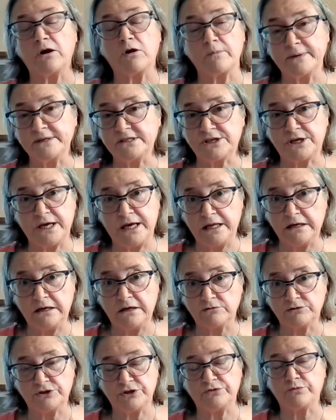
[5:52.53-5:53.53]
garbage
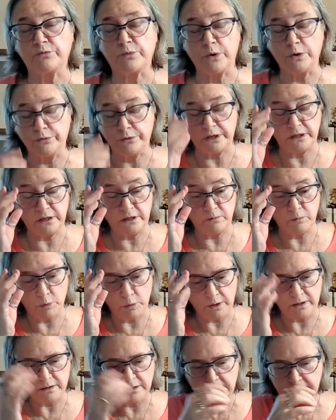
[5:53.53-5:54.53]
can out to the road
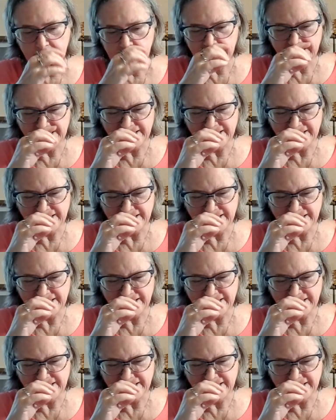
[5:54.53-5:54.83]
anymore.